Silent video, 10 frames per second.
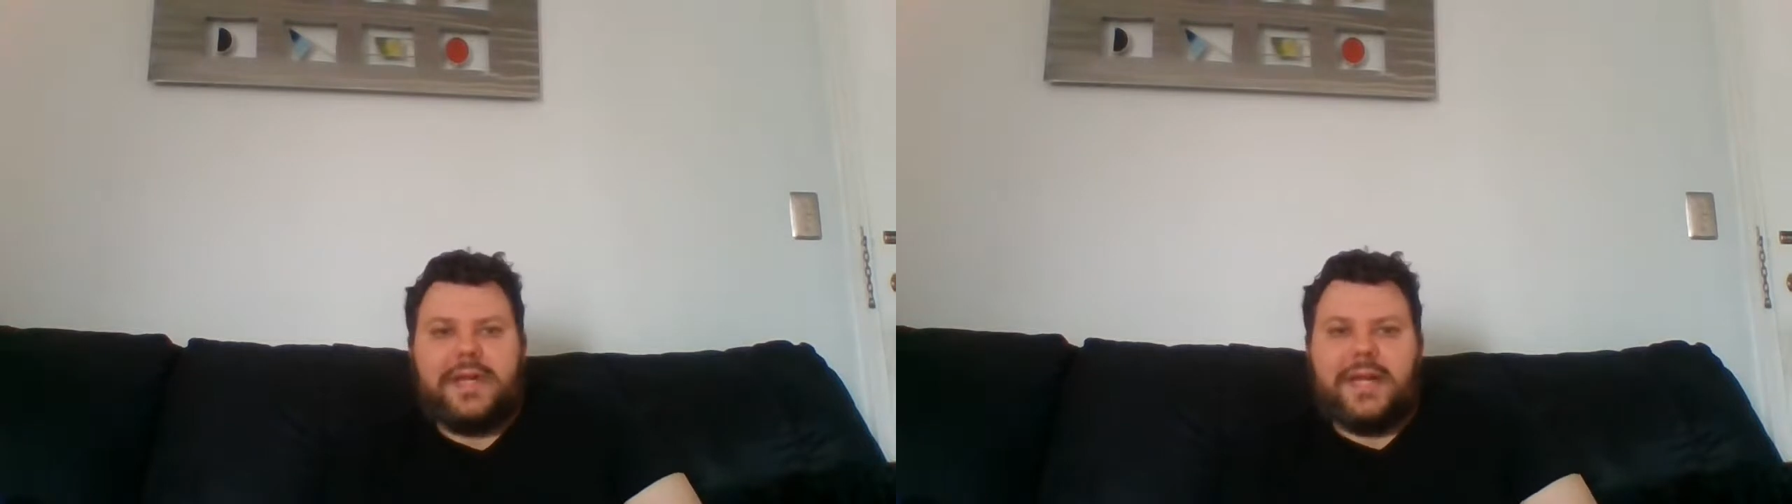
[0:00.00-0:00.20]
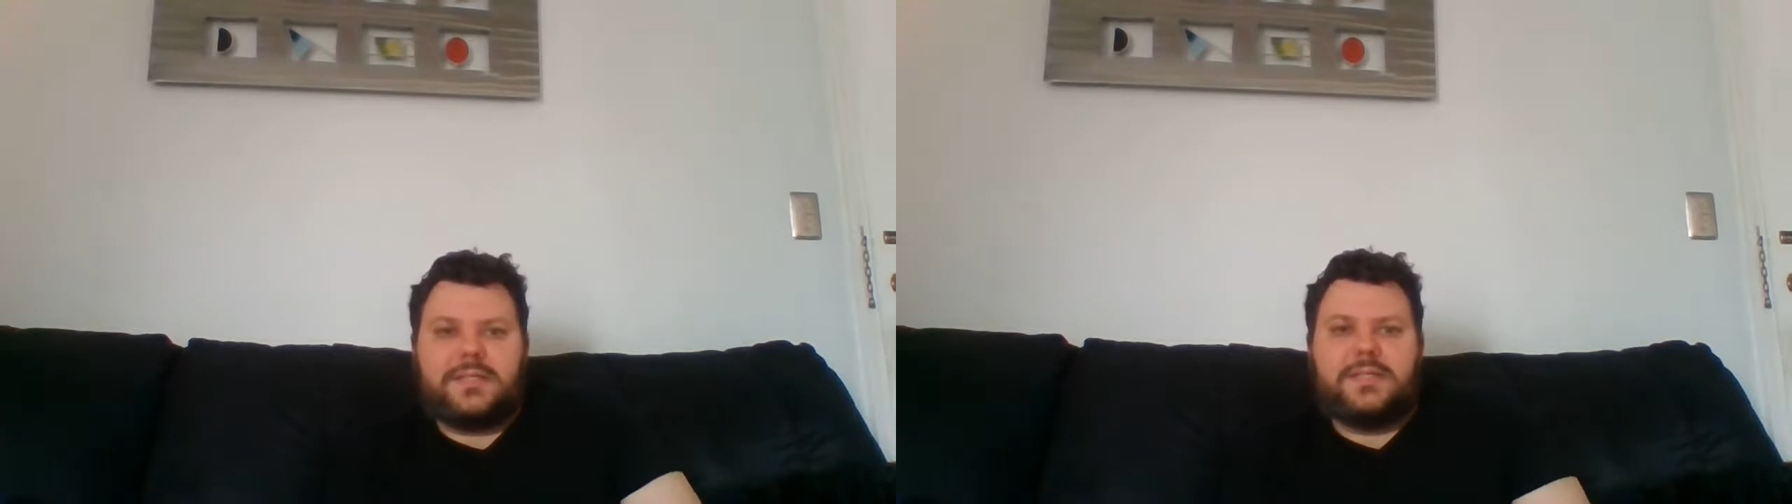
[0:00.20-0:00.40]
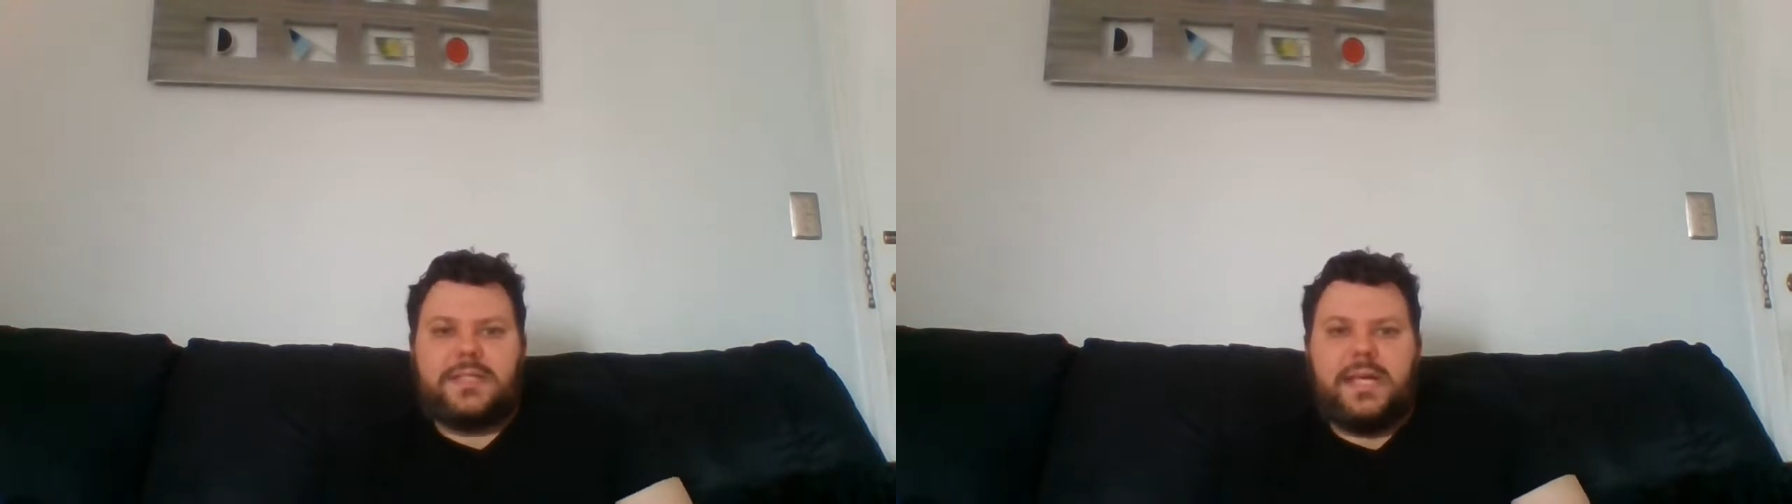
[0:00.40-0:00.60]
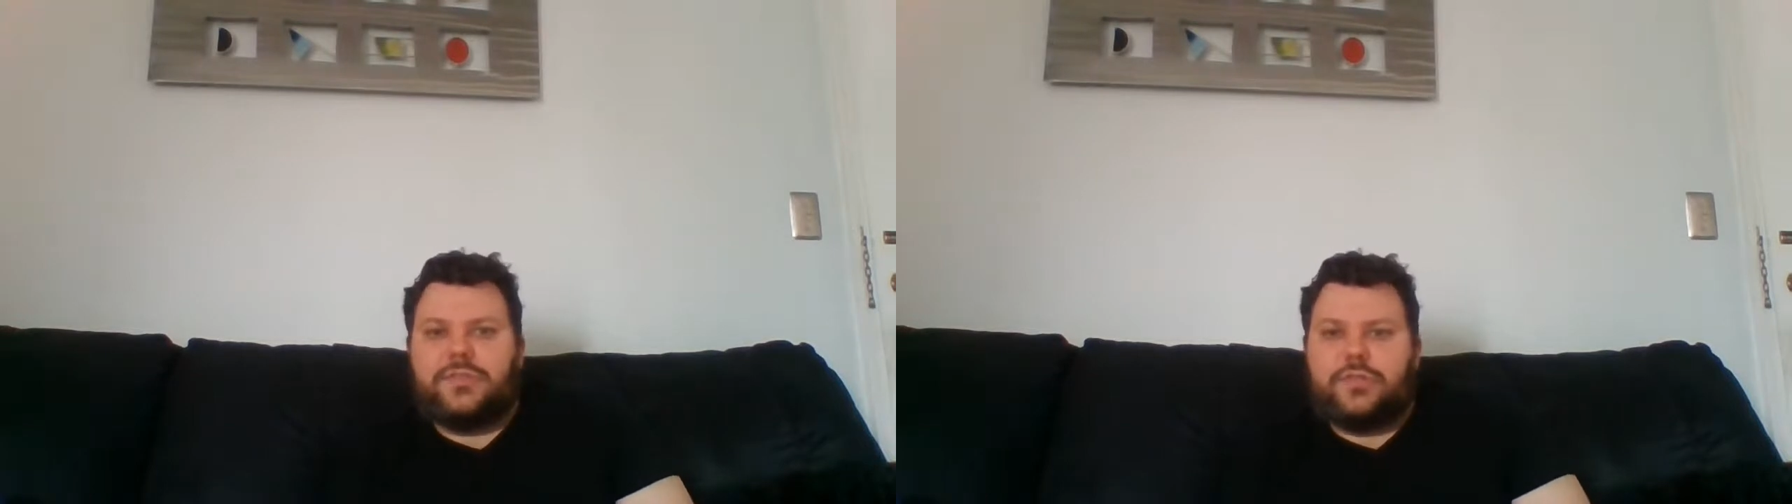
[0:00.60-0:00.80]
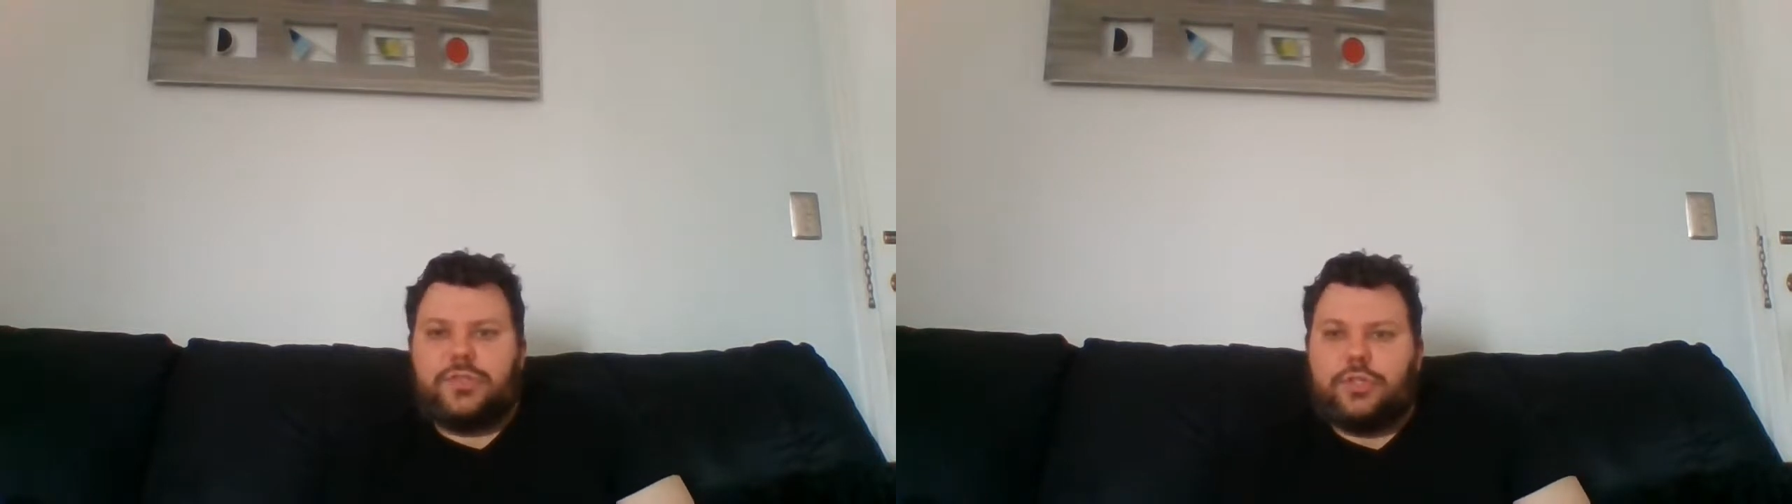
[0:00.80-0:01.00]
I guess, is the
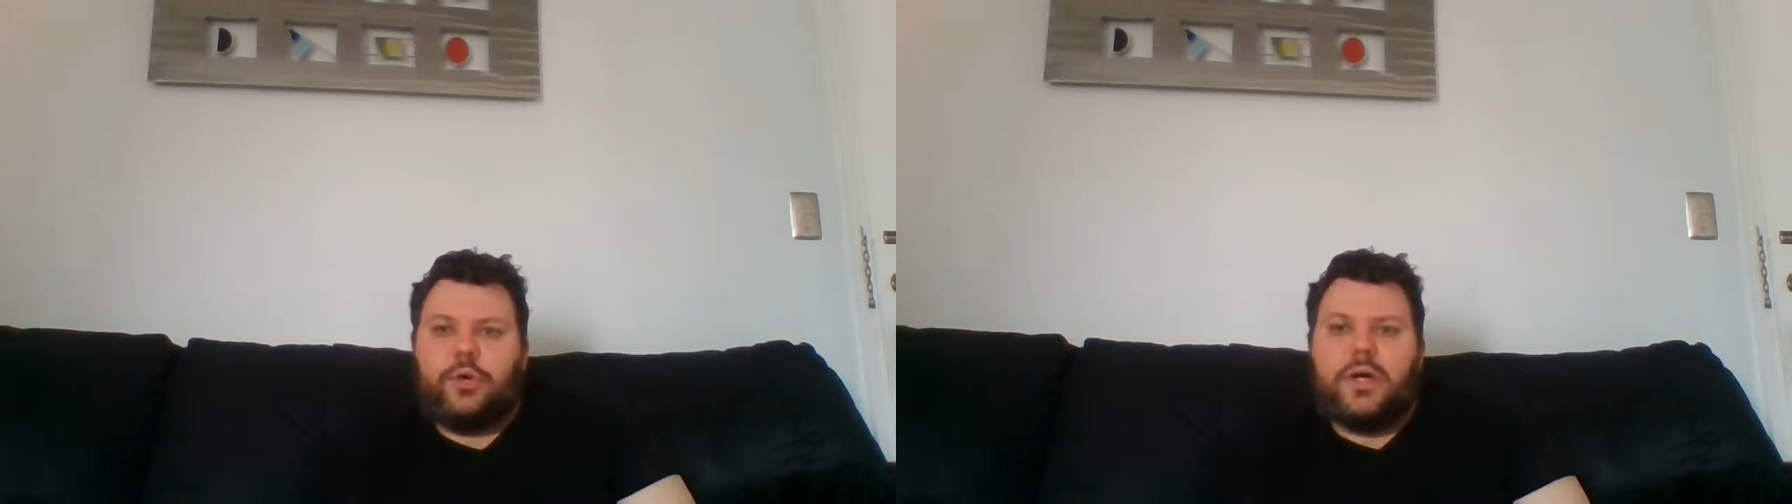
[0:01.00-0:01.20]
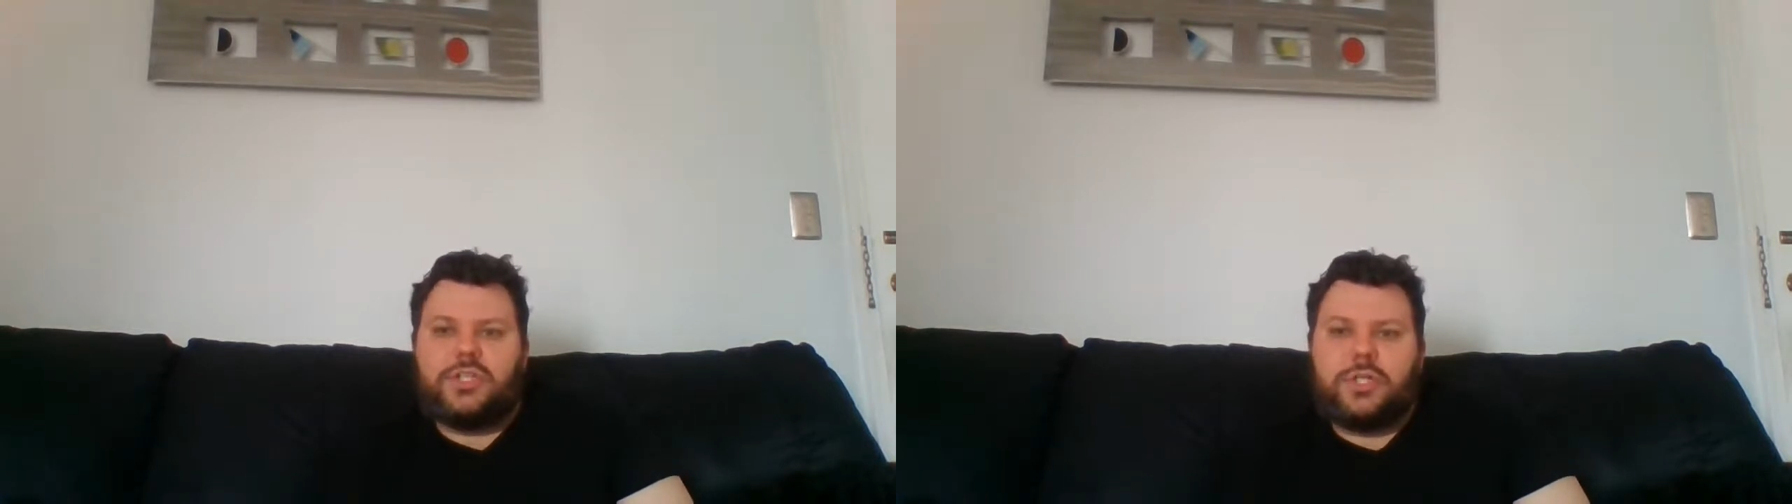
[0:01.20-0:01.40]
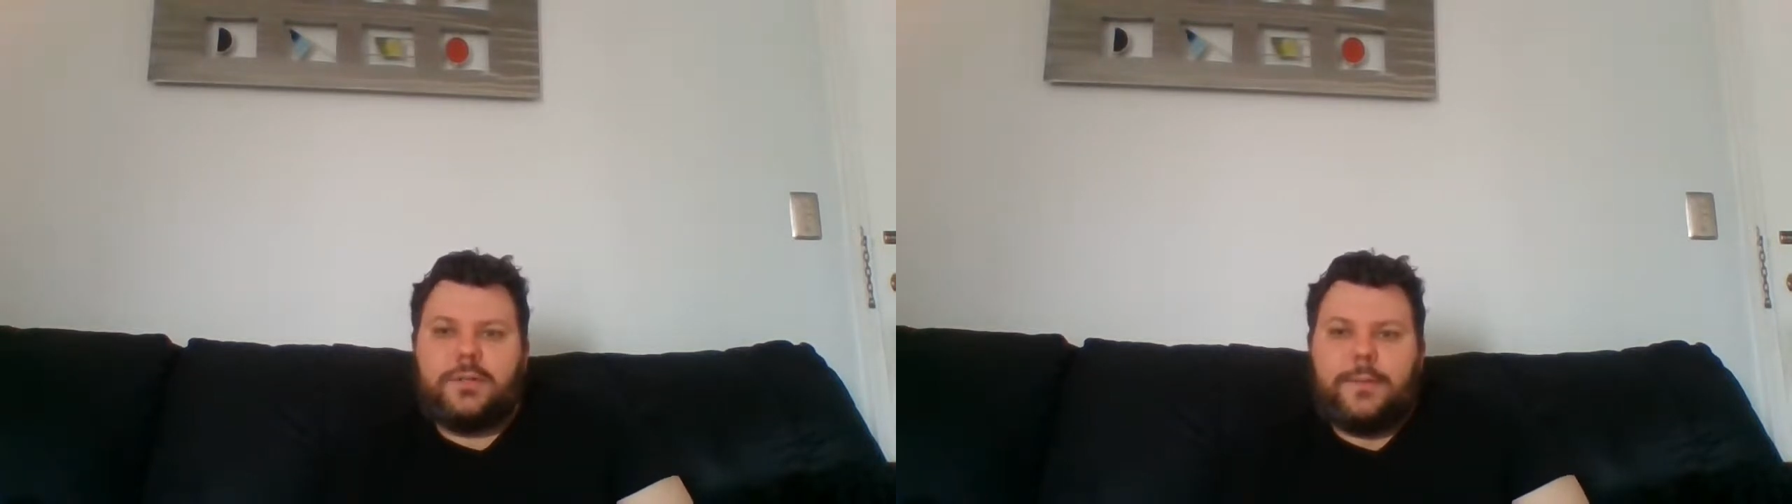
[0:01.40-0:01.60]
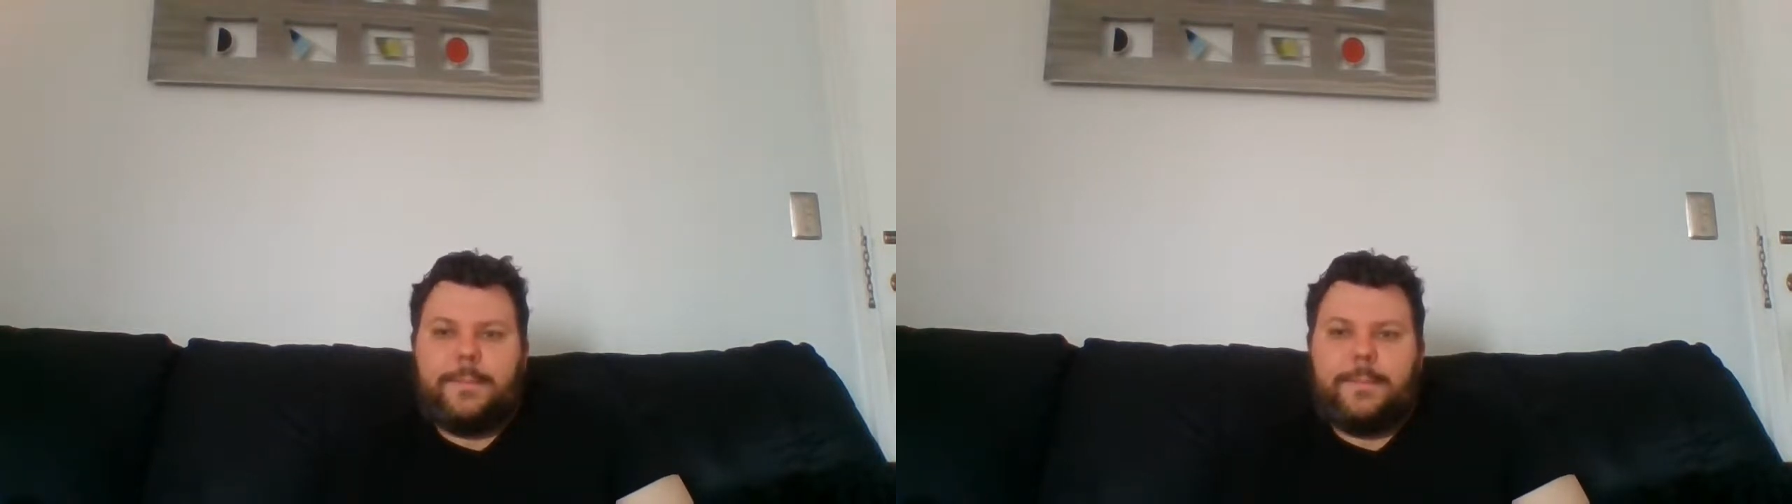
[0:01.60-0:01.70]
answer to your question.